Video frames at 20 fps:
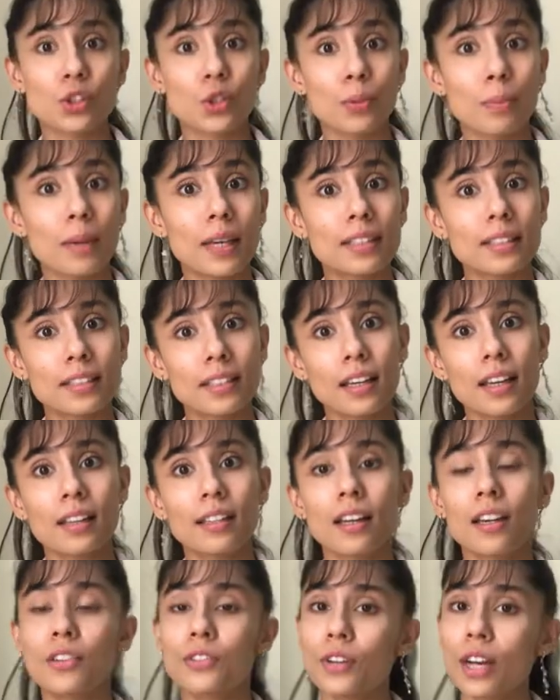to
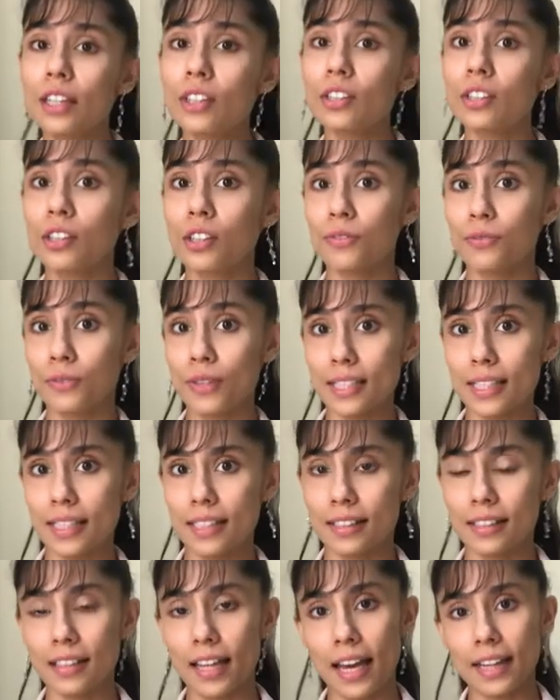maintain a regular
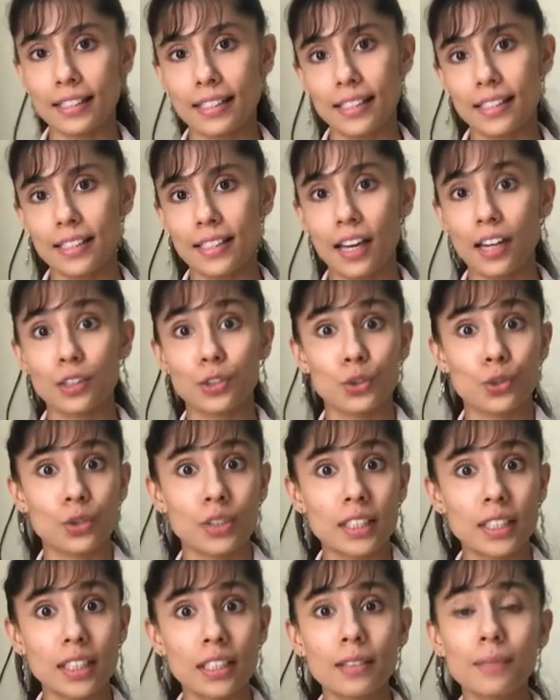physical exercise
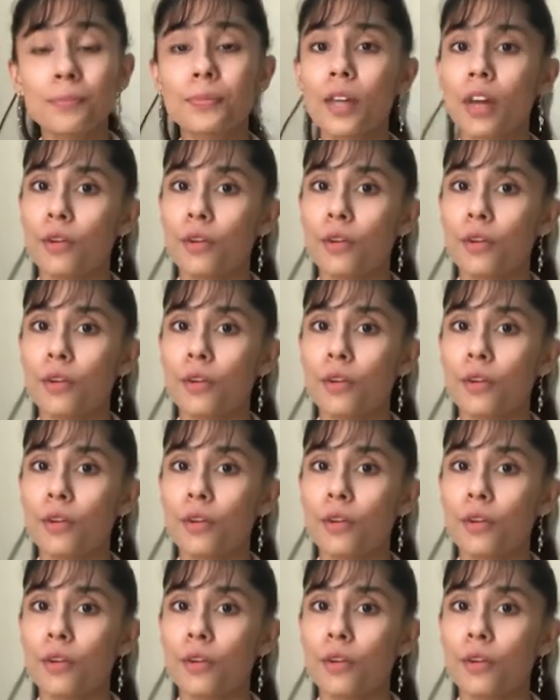routine